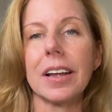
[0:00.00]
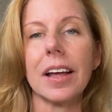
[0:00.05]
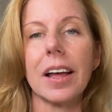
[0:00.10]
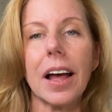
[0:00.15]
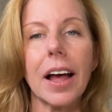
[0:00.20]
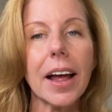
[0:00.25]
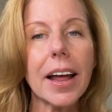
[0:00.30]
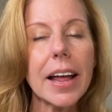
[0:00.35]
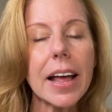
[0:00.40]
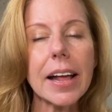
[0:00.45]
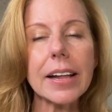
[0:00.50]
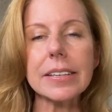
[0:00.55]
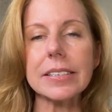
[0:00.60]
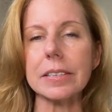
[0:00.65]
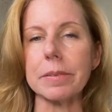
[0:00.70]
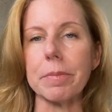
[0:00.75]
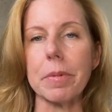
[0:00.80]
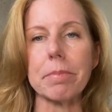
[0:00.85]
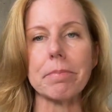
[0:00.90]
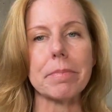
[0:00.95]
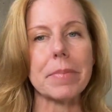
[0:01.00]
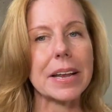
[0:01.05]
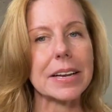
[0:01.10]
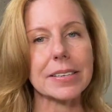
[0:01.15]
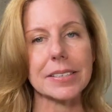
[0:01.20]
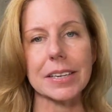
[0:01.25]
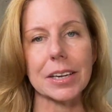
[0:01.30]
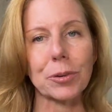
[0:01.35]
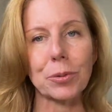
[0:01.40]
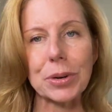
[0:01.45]
I had some
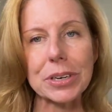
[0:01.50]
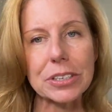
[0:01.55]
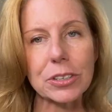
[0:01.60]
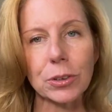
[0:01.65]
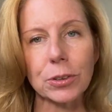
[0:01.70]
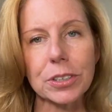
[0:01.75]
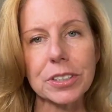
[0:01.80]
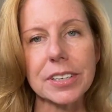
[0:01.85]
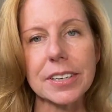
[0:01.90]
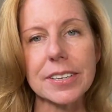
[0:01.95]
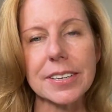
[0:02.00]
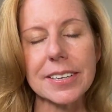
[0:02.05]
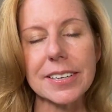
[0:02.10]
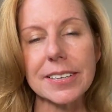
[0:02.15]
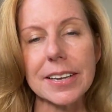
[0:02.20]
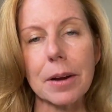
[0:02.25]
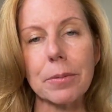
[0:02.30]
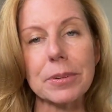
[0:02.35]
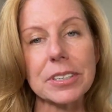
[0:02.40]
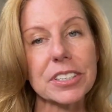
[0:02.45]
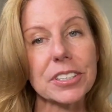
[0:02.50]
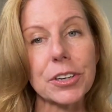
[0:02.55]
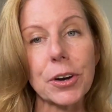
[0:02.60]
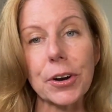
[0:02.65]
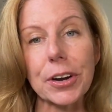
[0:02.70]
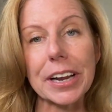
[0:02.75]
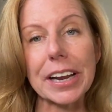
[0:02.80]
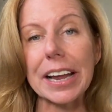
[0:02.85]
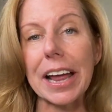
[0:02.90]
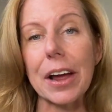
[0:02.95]
amazing resources as I was
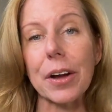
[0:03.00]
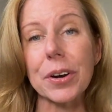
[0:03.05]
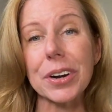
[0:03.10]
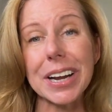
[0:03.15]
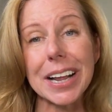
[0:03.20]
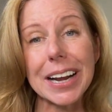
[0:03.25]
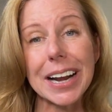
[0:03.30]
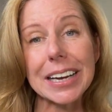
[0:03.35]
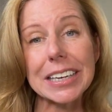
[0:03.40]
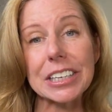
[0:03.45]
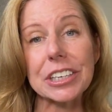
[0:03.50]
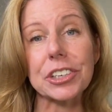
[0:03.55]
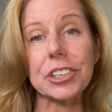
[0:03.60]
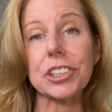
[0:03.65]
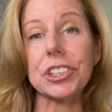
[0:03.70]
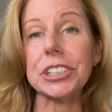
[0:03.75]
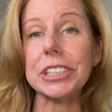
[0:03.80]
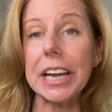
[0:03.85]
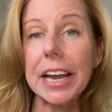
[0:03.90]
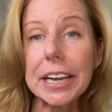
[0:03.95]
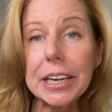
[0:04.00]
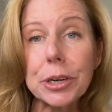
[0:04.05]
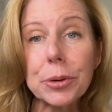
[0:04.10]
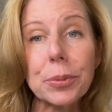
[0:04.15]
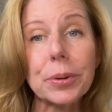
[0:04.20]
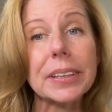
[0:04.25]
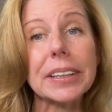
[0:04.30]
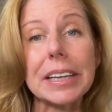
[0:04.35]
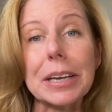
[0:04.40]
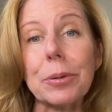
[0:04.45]
starting out, and I
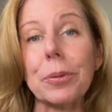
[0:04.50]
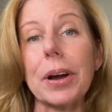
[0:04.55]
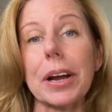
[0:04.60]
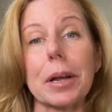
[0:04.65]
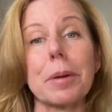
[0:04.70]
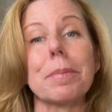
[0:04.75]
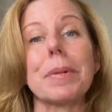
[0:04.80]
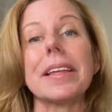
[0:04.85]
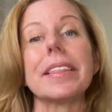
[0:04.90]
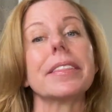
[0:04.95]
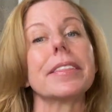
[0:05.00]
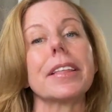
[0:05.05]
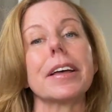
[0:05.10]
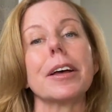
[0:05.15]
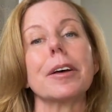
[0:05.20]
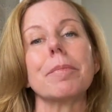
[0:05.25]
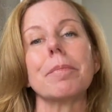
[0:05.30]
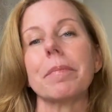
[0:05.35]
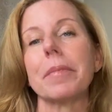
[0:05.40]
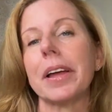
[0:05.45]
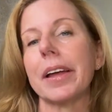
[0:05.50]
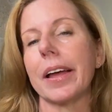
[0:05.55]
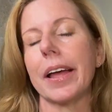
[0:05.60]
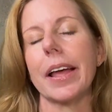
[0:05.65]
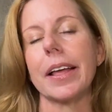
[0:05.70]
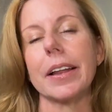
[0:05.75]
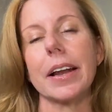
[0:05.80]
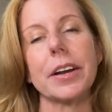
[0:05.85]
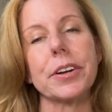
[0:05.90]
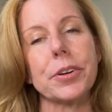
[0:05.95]
genuinely recommend them.
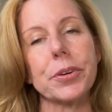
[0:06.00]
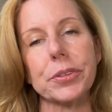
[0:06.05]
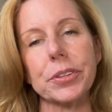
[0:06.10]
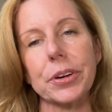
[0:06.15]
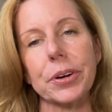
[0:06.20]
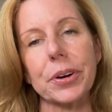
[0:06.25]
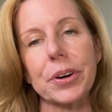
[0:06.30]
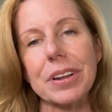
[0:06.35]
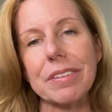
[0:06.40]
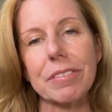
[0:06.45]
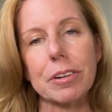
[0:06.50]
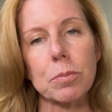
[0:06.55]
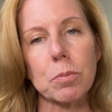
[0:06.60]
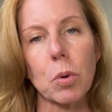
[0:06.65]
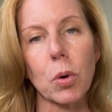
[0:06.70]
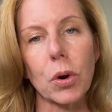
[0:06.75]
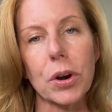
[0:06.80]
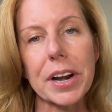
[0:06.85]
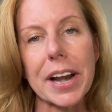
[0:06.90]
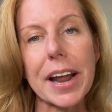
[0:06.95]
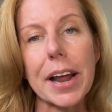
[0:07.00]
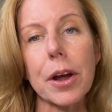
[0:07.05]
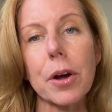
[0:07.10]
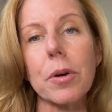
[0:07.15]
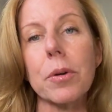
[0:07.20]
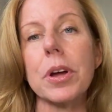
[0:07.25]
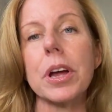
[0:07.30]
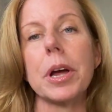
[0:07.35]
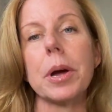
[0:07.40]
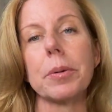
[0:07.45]
And I know there are even more
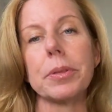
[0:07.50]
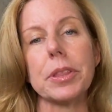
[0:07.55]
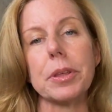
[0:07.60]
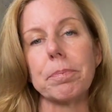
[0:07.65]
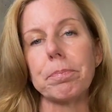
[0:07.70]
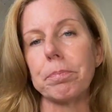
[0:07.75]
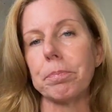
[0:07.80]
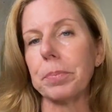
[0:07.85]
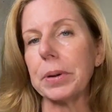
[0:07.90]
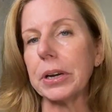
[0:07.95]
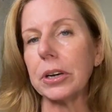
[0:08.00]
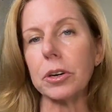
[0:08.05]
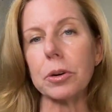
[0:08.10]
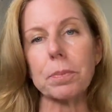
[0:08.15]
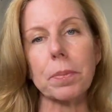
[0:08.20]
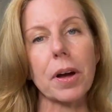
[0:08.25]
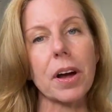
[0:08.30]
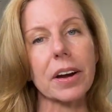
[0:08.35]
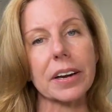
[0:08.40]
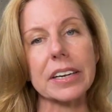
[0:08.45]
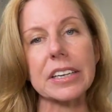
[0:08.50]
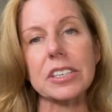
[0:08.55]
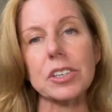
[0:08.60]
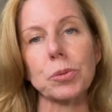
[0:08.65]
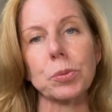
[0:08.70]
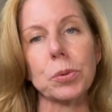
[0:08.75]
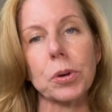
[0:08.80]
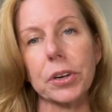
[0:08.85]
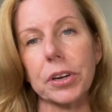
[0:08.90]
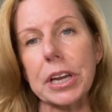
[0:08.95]
now. The Bigger
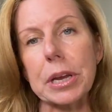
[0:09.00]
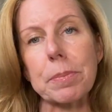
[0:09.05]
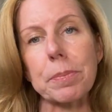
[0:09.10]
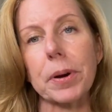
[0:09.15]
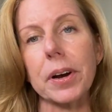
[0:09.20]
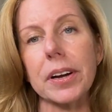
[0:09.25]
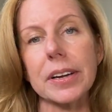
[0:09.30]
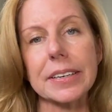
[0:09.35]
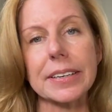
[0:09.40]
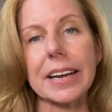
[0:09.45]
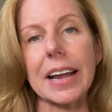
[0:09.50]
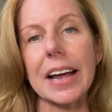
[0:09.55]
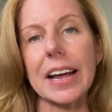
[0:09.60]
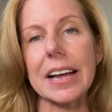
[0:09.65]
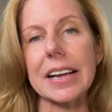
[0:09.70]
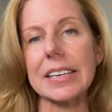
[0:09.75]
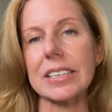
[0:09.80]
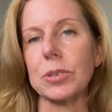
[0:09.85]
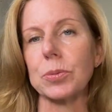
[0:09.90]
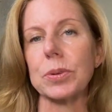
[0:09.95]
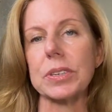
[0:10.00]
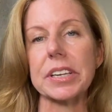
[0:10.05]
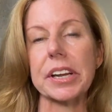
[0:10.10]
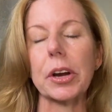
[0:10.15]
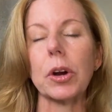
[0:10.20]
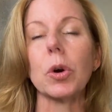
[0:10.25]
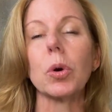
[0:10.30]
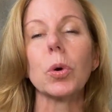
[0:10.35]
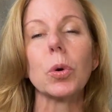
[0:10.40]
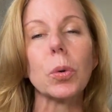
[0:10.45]
Pockets Rookie podcast was
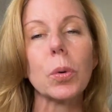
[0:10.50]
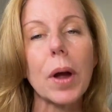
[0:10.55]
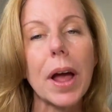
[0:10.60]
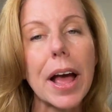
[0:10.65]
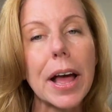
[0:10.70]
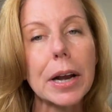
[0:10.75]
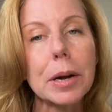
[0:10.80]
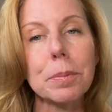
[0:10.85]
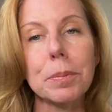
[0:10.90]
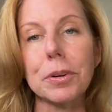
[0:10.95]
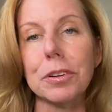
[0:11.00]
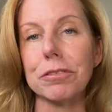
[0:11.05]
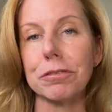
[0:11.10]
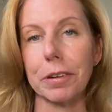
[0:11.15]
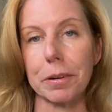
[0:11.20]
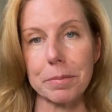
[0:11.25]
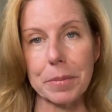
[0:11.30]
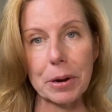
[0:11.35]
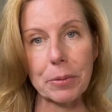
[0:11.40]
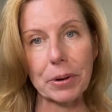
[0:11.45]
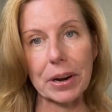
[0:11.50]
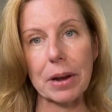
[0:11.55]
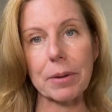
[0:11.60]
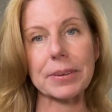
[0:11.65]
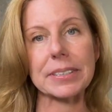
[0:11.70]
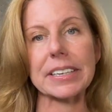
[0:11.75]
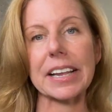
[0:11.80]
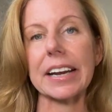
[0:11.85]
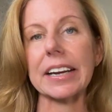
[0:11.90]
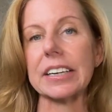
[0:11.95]
incredible for me when I
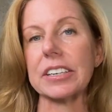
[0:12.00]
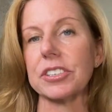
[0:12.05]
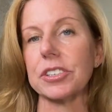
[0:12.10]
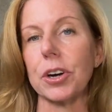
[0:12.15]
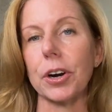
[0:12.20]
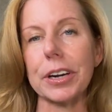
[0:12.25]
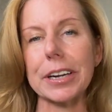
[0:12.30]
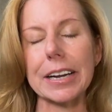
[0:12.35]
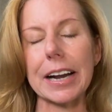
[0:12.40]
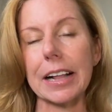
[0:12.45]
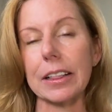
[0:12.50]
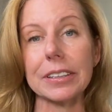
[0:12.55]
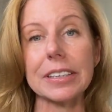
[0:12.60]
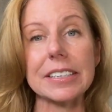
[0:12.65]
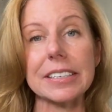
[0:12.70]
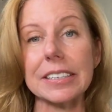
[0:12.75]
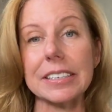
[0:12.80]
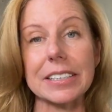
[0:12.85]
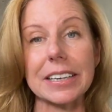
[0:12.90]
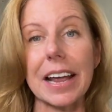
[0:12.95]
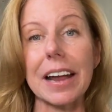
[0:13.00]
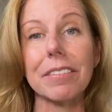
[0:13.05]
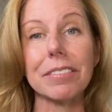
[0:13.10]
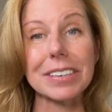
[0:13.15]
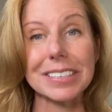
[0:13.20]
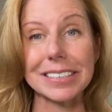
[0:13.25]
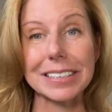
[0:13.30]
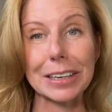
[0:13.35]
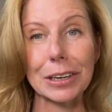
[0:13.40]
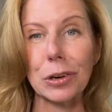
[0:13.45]
was getting started. I listened to
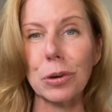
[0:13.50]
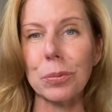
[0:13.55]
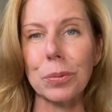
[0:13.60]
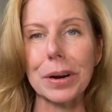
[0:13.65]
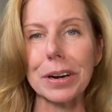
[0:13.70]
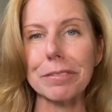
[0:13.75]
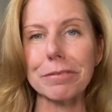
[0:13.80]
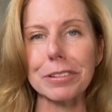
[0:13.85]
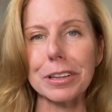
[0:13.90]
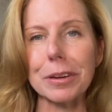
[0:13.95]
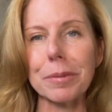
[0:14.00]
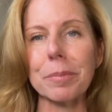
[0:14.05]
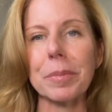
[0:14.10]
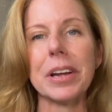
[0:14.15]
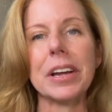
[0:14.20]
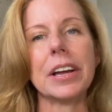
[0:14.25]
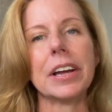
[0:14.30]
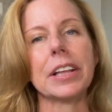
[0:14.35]
every single one of them.